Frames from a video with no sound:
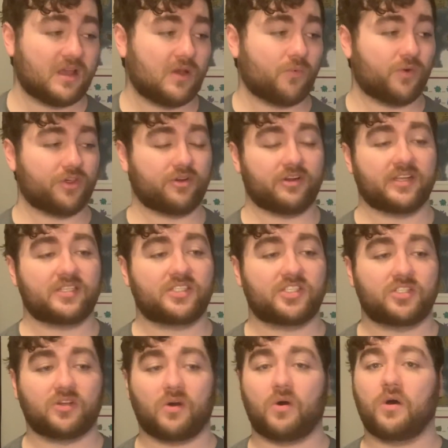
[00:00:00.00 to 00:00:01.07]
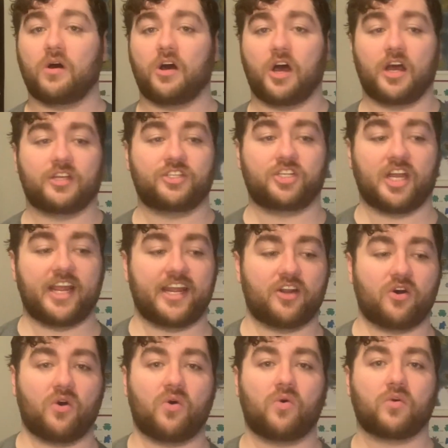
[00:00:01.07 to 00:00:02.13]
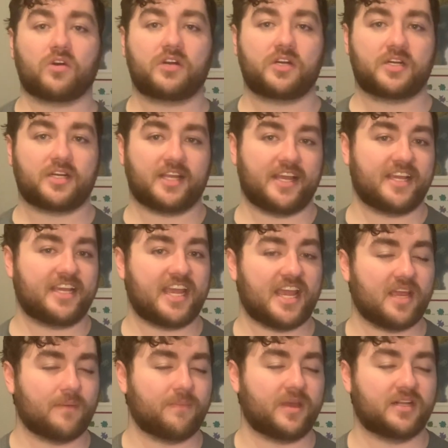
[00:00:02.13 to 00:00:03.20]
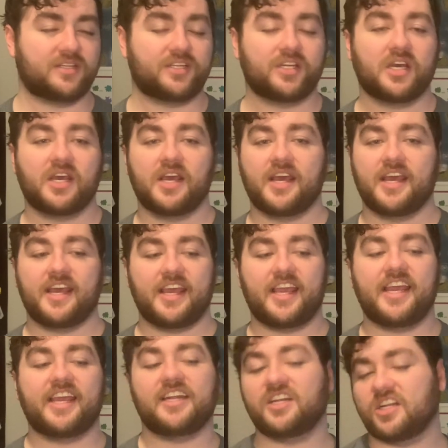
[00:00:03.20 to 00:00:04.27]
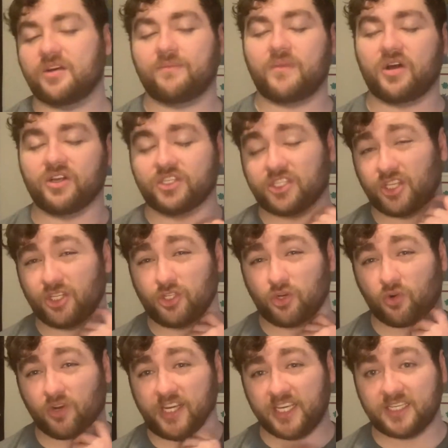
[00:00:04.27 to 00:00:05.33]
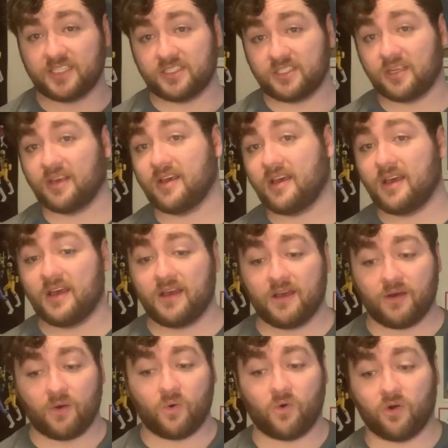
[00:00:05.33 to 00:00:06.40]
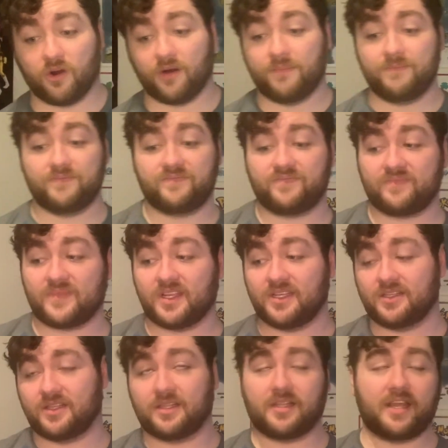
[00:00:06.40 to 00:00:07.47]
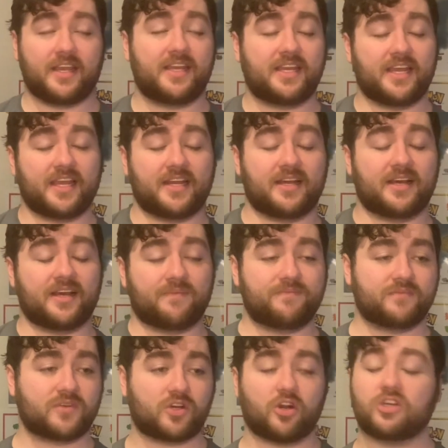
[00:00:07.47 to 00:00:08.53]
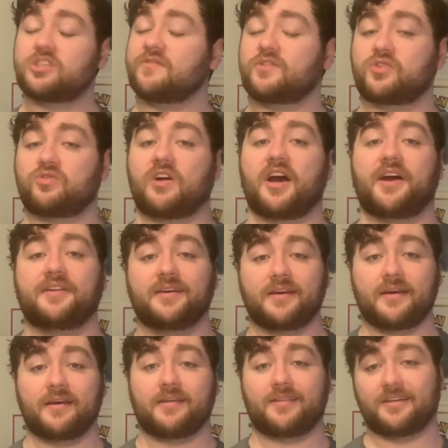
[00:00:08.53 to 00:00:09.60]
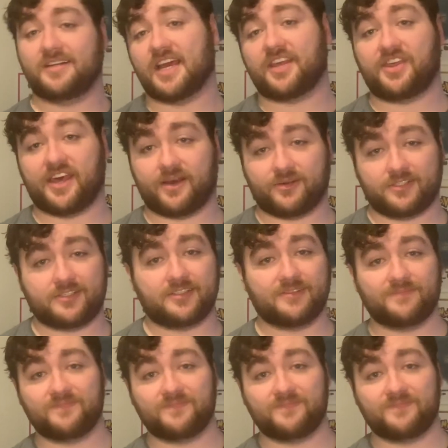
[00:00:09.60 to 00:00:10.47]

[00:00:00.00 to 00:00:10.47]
Whether it's a giant orc encampment hidden amongst the trees, or like in Curse of Strahd, the Death House.